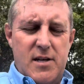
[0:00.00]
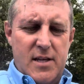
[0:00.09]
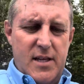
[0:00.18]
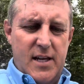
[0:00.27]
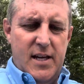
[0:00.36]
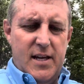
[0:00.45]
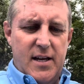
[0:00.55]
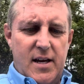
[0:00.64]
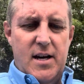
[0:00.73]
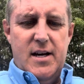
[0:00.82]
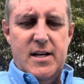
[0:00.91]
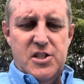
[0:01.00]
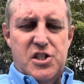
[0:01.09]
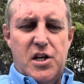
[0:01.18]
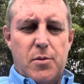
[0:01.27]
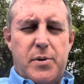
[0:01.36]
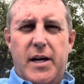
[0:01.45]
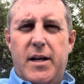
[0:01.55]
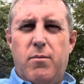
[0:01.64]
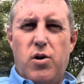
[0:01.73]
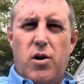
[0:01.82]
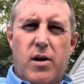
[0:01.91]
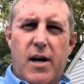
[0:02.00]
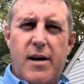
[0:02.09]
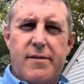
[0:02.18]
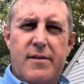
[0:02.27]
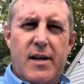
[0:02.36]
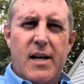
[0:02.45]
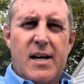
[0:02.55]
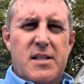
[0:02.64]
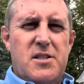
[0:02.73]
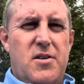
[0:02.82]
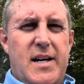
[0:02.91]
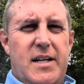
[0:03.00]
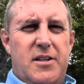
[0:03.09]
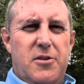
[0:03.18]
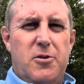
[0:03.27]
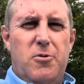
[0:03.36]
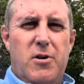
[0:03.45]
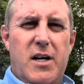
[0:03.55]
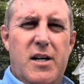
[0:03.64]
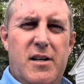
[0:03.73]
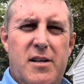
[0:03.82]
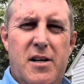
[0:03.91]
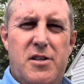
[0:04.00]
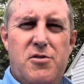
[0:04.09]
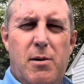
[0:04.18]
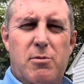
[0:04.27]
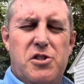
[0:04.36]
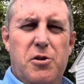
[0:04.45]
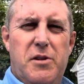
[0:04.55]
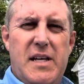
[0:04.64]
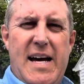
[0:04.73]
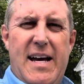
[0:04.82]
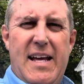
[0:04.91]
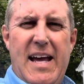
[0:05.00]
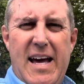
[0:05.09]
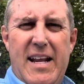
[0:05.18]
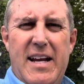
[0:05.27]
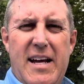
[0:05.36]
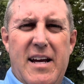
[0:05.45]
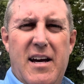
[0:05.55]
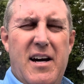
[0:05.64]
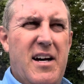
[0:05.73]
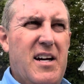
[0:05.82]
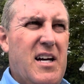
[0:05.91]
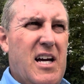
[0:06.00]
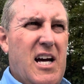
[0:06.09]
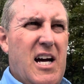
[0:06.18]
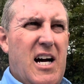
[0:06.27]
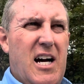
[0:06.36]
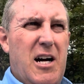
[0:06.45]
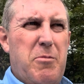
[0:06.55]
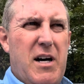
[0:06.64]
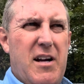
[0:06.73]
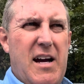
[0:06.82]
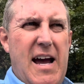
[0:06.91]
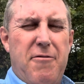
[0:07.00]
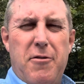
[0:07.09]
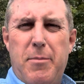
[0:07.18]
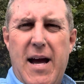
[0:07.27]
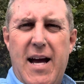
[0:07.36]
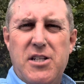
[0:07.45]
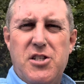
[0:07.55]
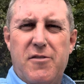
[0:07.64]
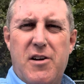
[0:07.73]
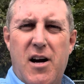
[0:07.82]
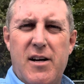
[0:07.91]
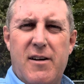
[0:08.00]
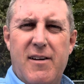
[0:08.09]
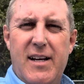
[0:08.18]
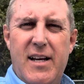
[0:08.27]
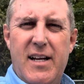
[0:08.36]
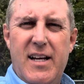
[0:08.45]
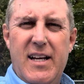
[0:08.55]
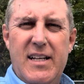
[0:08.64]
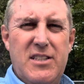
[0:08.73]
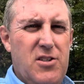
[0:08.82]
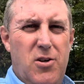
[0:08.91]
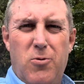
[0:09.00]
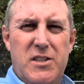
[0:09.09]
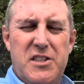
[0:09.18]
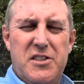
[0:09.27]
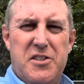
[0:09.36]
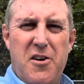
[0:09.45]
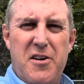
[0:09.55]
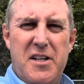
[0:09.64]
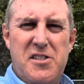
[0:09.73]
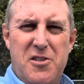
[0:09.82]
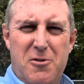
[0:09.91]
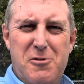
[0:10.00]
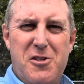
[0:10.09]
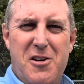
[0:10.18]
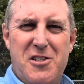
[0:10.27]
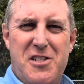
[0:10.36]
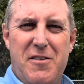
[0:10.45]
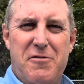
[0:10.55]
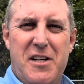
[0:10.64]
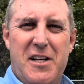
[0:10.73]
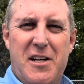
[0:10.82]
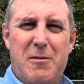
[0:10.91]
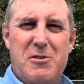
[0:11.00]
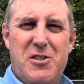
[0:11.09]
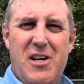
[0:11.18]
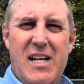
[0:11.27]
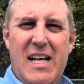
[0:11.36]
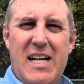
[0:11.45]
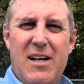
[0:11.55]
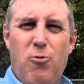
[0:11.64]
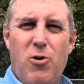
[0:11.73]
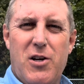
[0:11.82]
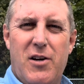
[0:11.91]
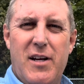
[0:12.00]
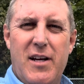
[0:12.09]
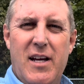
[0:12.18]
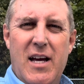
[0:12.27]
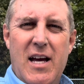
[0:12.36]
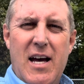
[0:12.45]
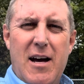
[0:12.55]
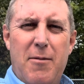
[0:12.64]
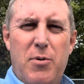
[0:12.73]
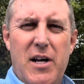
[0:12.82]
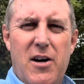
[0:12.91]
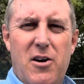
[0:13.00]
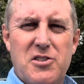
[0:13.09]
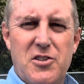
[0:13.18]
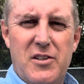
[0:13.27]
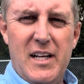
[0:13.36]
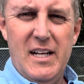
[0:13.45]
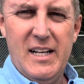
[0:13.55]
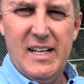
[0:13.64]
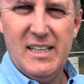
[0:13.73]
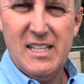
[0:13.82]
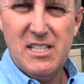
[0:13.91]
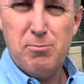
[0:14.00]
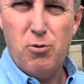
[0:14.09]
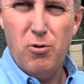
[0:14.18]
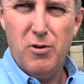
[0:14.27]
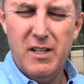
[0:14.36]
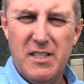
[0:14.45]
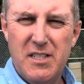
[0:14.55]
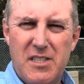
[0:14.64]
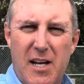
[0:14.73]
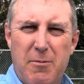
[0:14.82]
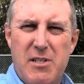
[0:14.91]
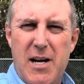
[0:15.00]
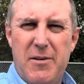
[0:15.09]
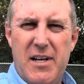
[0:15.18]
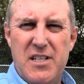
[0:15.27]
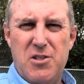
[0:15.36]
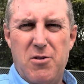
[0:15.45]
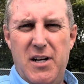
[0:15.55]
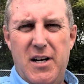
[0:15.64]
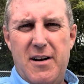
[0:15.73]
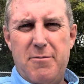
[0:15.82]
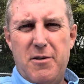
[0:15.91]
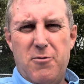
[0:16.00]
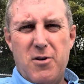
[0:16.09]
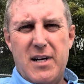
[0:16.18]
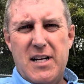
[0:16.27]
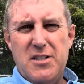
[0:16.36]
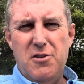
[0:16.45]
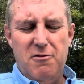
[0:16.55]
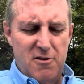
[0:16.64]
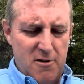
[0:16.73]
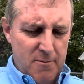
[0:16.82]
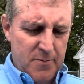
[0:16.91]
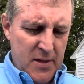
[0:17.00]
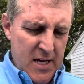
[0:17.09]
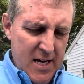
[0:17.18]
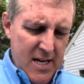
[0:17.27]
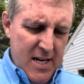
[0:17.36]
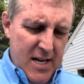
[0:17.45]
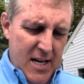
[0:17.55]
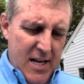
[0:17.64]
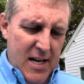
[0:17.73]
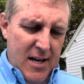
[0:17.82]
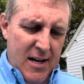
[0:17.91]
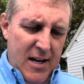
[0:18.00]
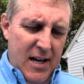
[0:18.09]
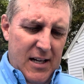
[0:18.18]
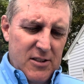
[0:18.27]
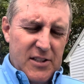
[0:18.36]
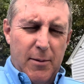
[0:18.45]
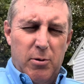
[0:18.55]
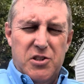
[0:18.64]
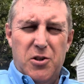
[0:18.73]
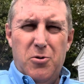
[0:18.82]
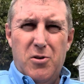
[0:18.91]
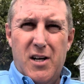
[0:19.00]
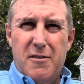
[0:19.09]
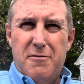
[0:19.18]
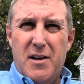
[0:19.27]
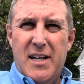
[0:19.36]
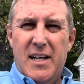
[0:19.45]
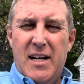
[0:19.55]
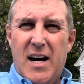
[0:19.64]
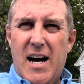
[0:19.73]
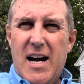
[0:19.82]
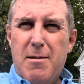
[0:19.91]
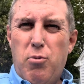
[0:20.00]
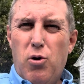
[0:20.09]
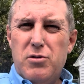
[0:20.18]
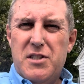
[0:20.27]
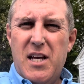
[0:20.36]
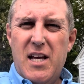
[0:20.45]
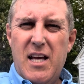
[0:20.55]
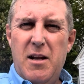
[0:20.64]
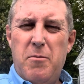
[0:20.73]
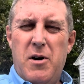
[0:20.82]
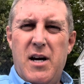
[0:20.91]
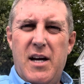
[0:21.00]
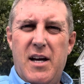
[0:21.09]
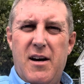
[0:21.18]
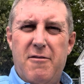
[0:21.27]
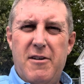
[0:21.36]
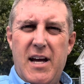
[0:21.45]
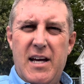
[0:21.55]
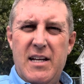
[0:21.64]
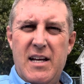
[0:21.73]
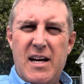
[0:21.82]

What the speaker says: The shear pin broke off. So I had to troubleshoot that. It had about a half a batch of concrete in it, so it wasn't turning, so it was stiffening up, so I needed to work on it. But I also needed to get this poured at the same time, get it screeded off before it got too firm. I was able to find an eye bolt in my van.